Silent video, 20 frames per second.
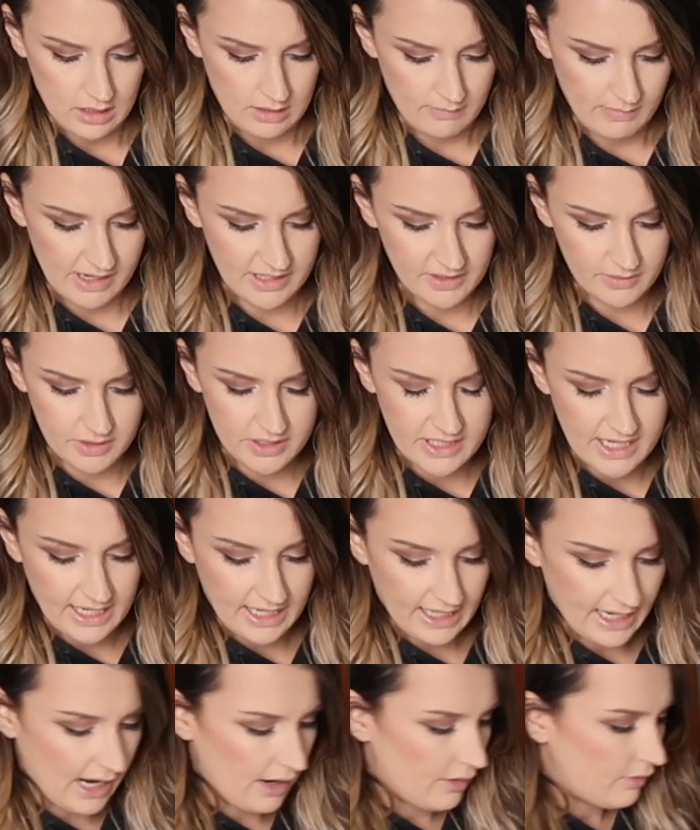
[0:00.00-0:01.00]
might as well
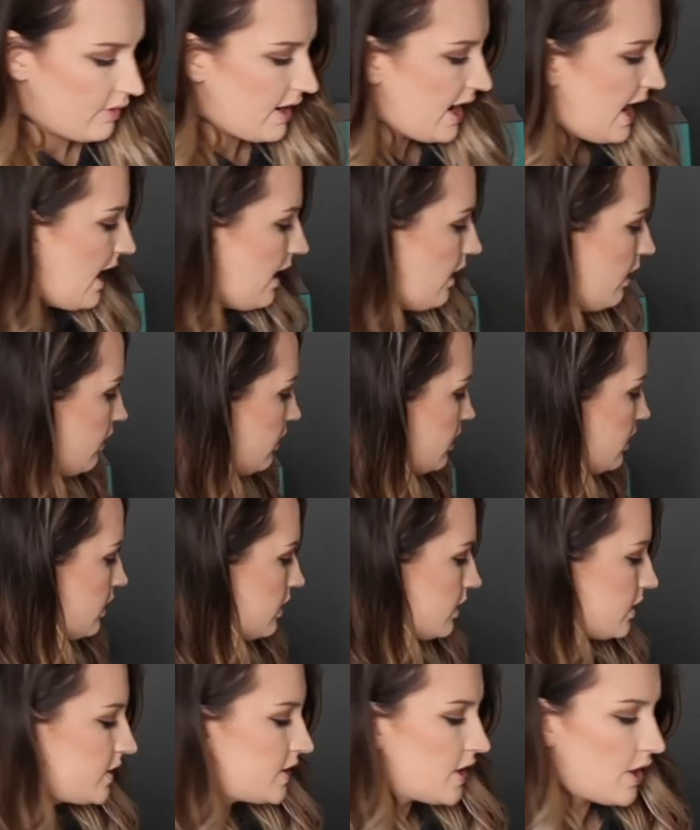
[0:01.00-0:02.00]
take it out now.
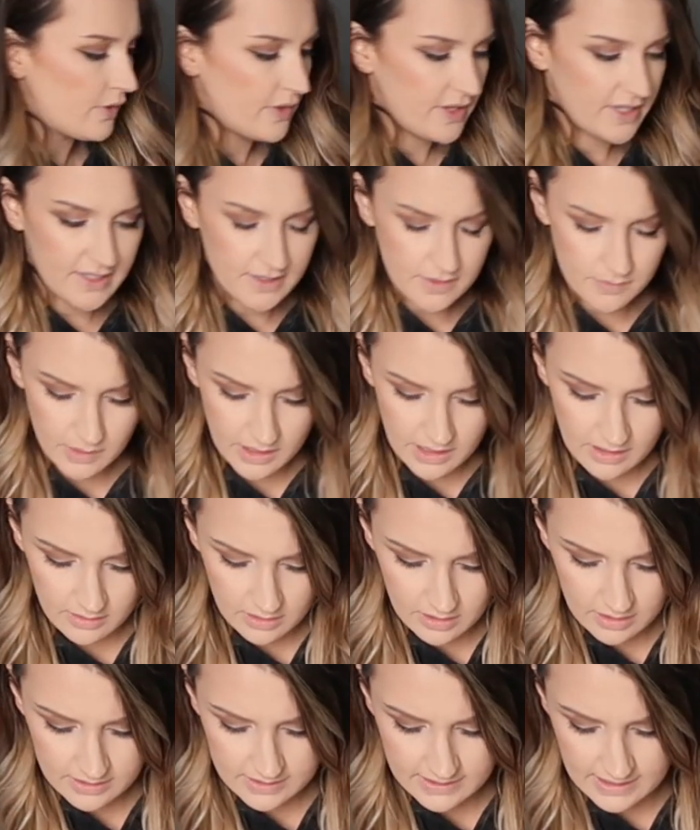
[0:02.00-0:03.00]
So this is what it
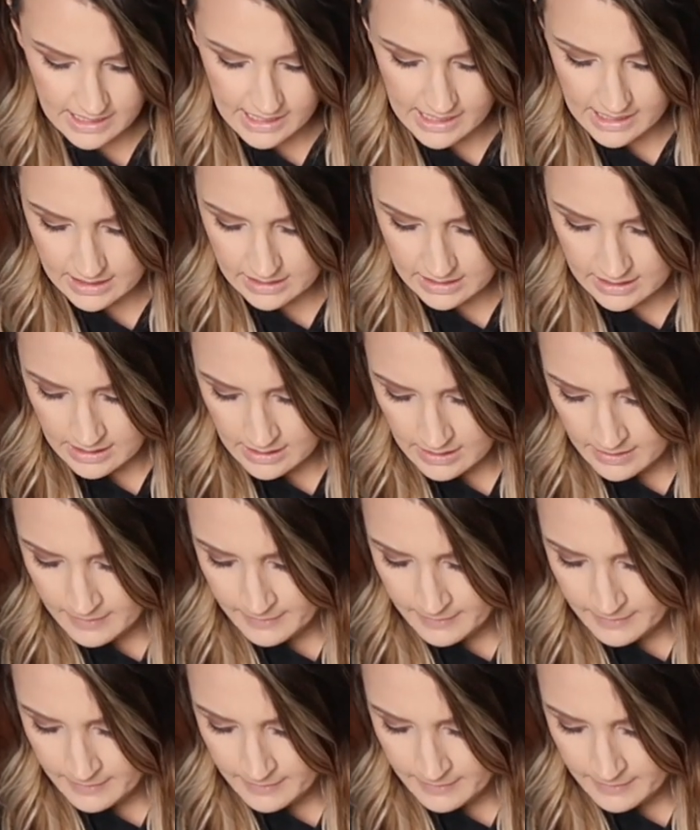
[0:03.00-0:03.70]
looks like.